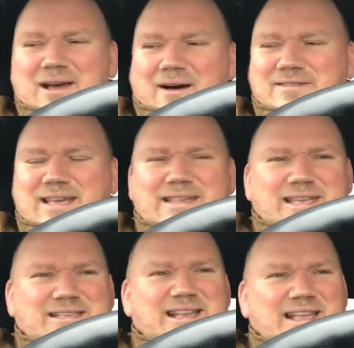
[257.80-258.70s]
obviously it
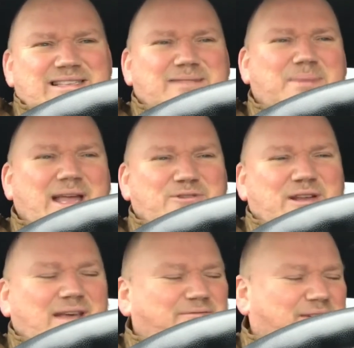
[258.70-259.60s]
disconnected the battery
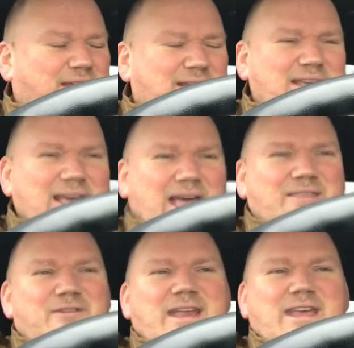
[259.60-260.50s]
and everything, and
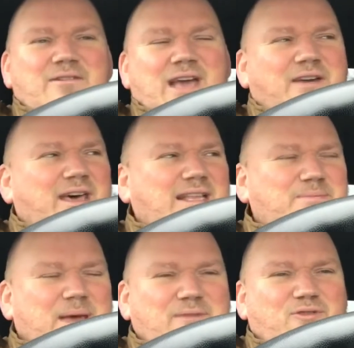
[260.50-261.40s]
the radio code, I had to
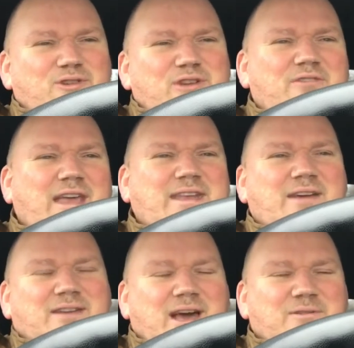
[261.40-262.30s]
pay for a new
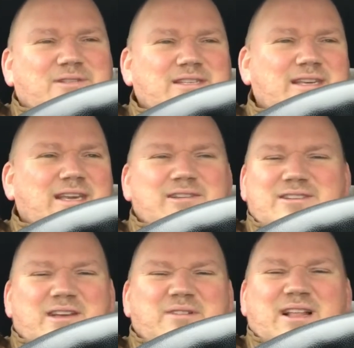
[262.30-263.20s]
radio code.
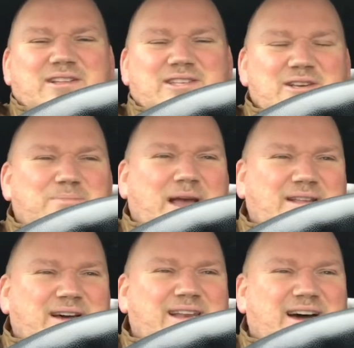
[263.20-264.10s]
It's only like
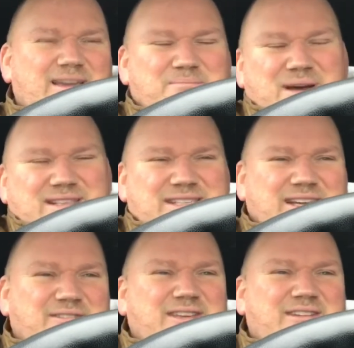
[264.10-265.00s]
£2.99, but
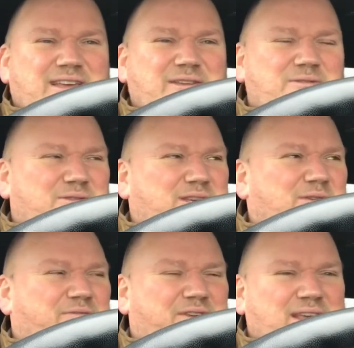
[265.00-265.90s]
still, you know,
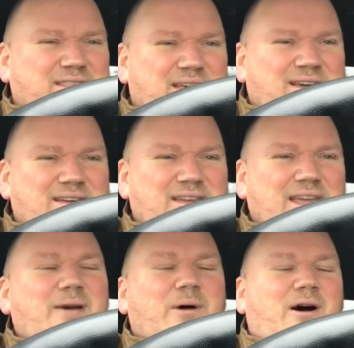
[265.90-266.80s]
you'd think that,
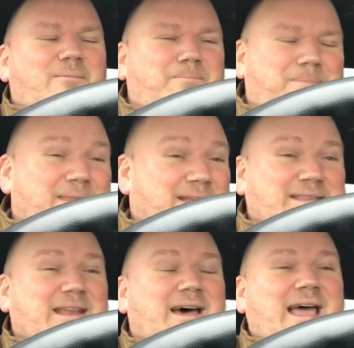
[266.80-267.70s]
well,
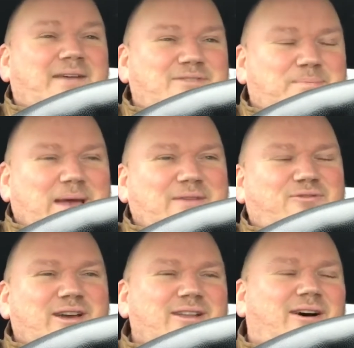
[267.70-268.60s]
did I have to pay
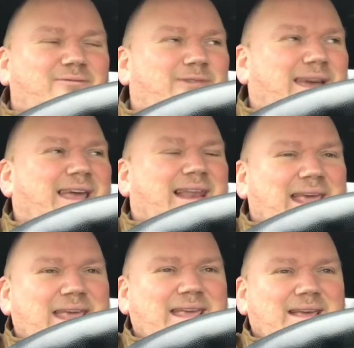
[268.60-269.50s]
for it? Not really.